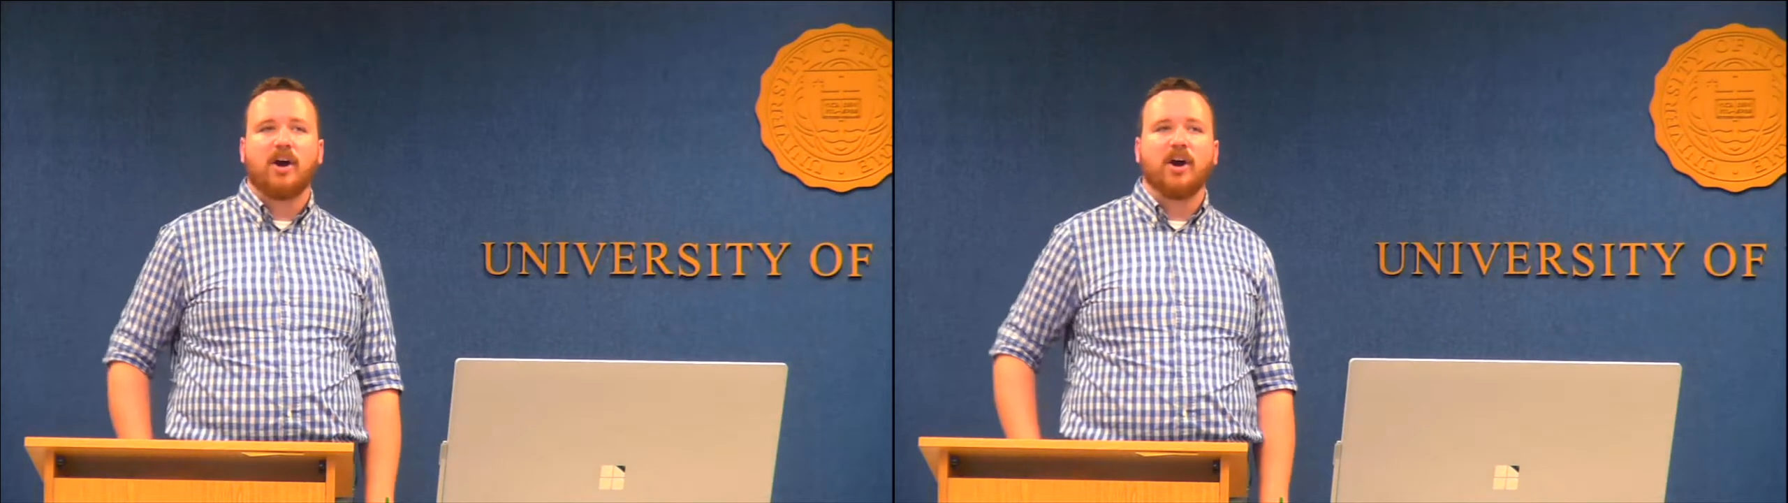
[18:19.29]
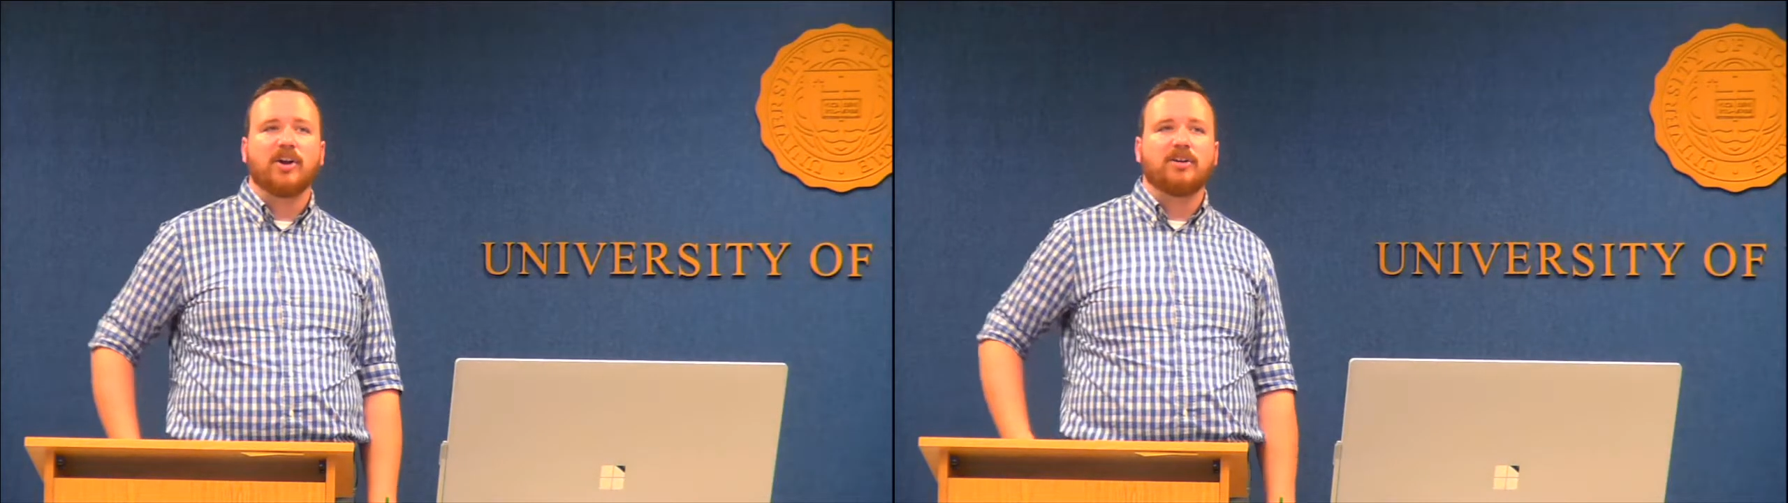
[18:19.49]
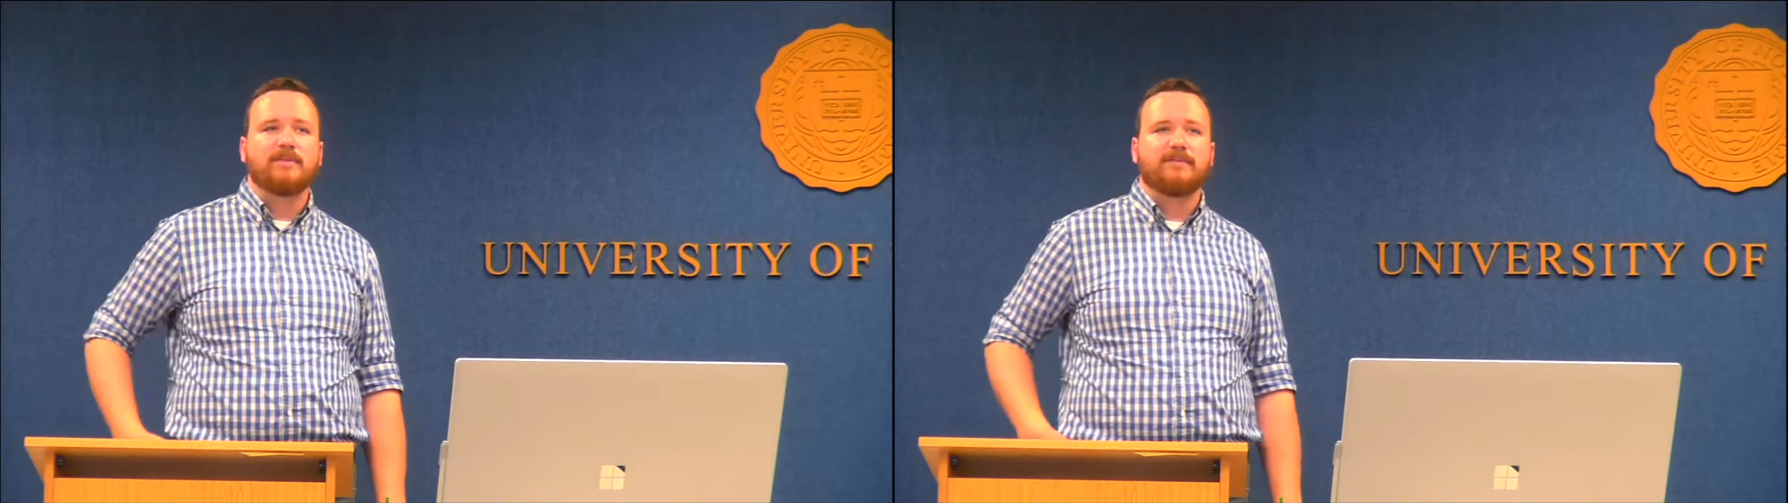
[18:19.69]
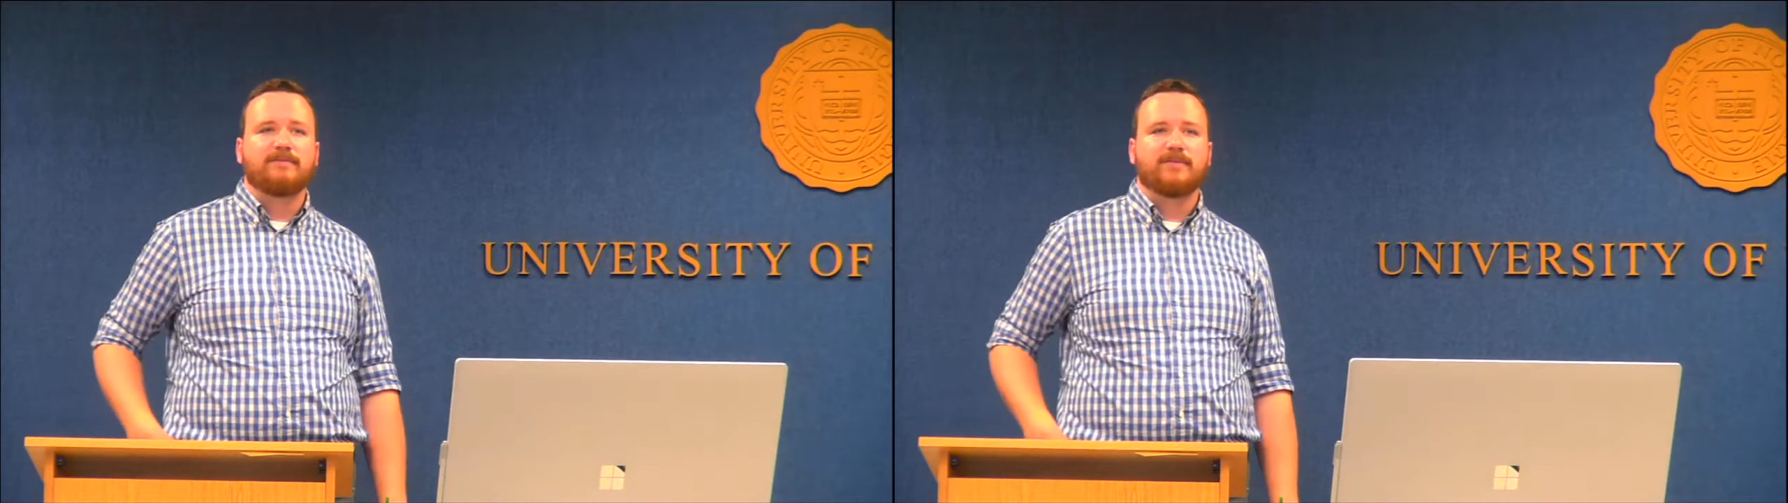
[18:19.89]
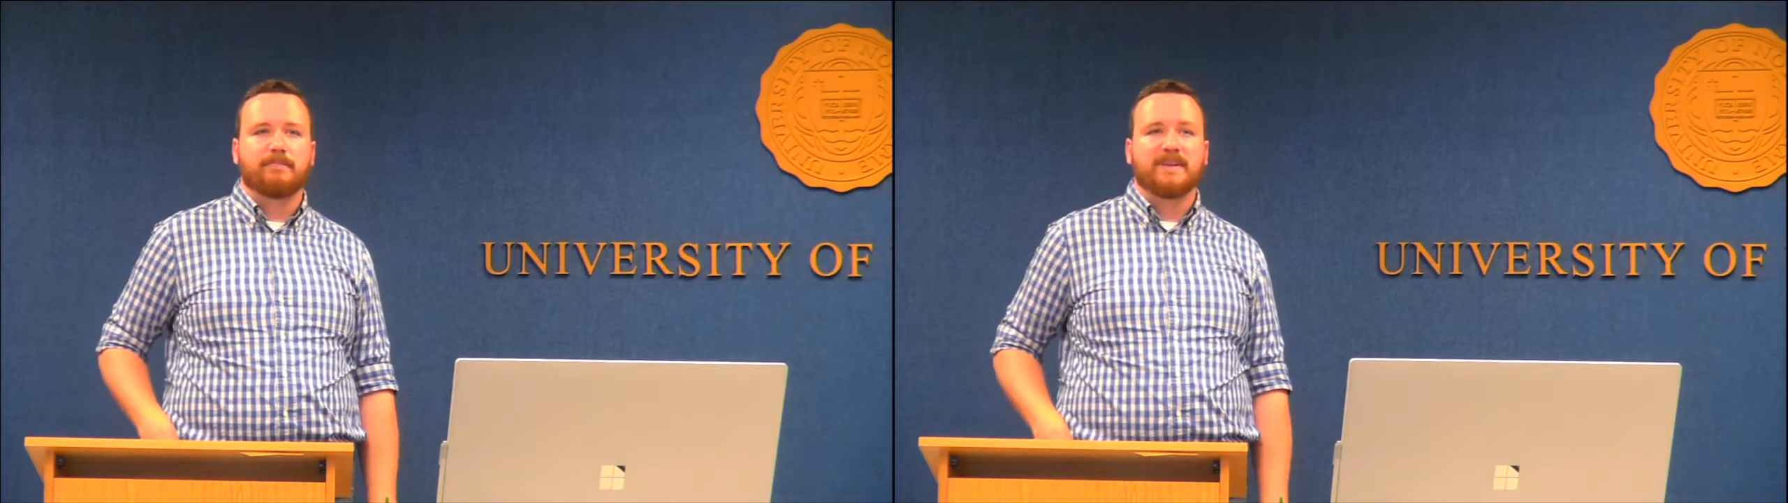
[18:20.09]
argument
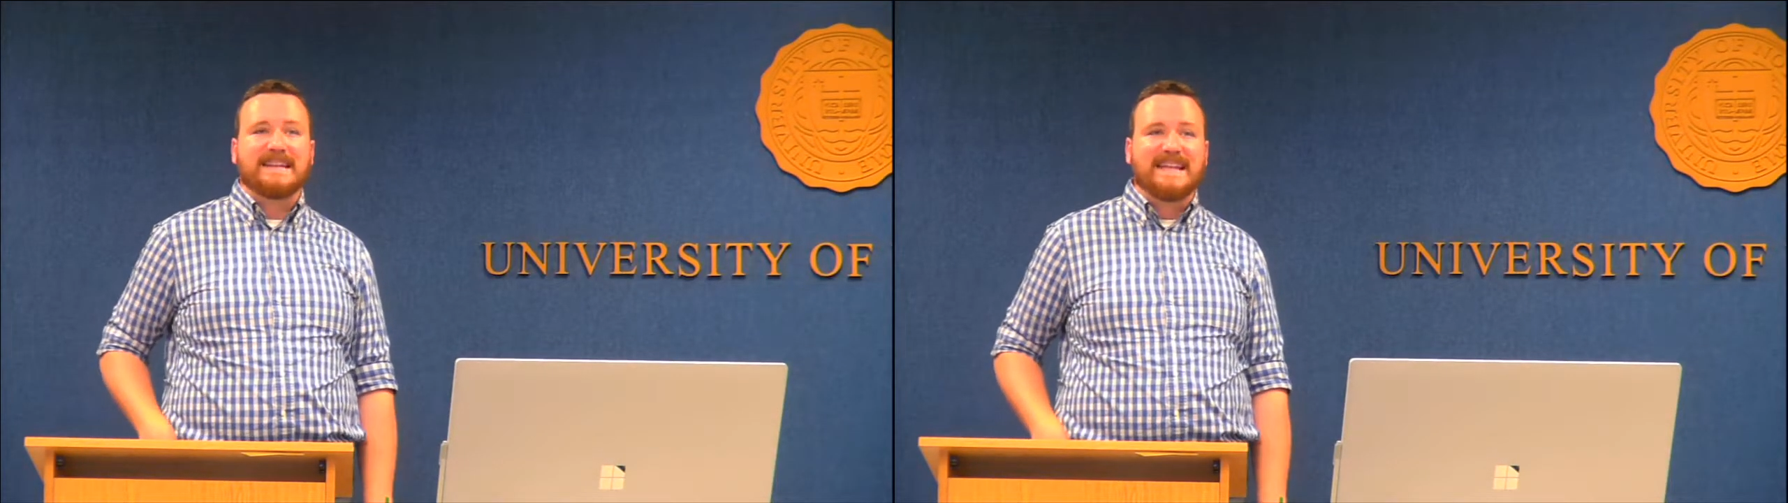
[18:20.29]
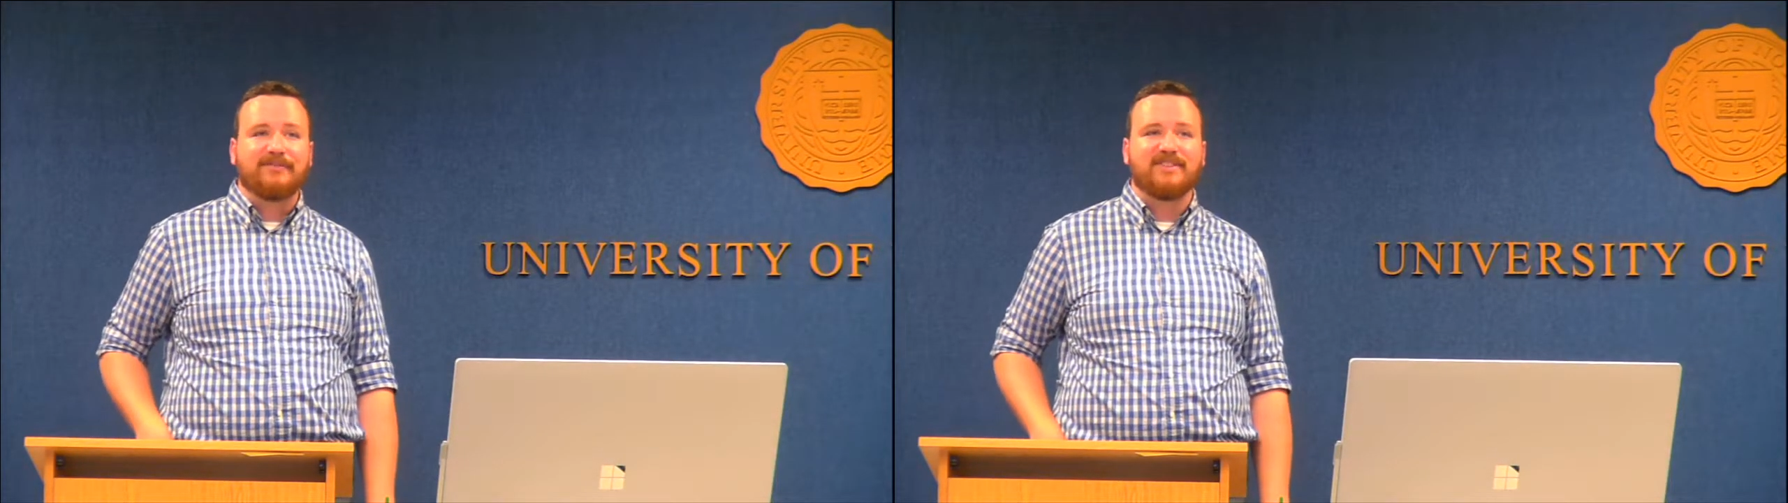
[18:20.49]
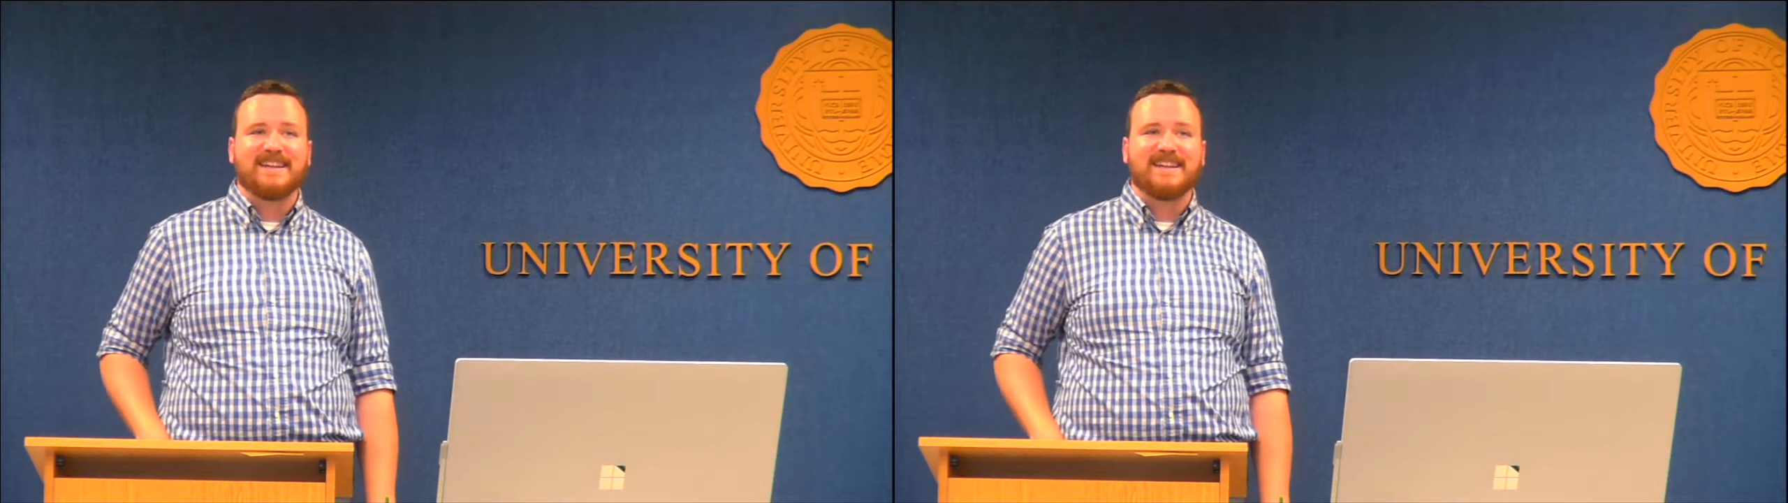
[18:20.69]
for belief